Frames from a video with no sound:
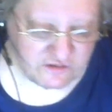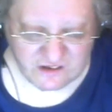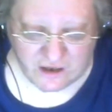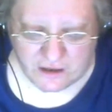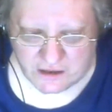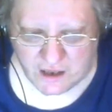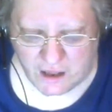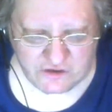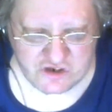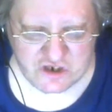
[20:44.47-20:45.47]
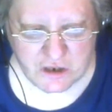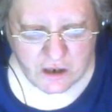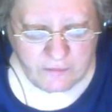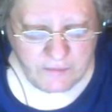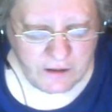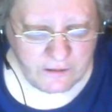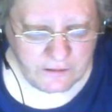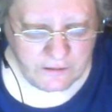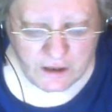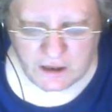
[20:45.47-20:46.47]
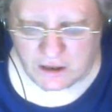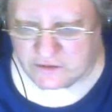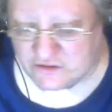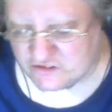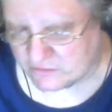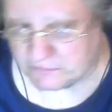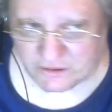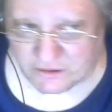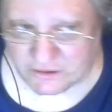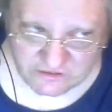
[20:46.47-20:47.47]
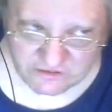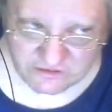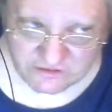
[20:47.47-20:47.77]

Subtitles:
to Scientology come in, and these comparisons,